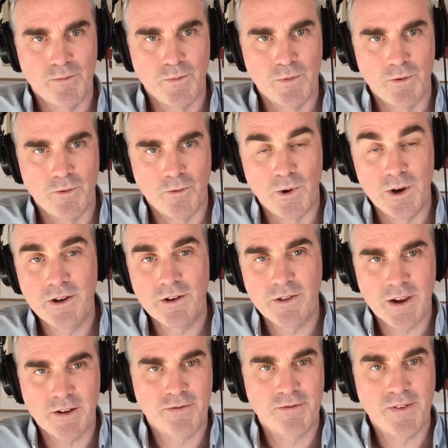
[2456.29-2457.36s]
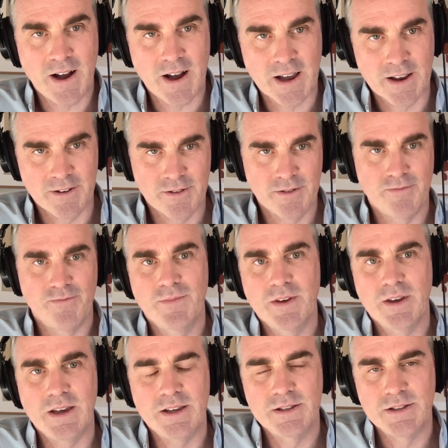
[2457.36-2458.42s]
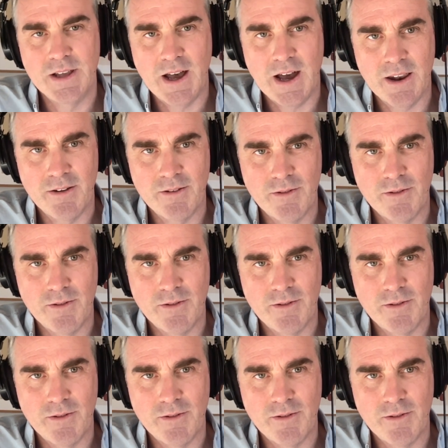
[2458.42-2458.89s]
What you're going to find is that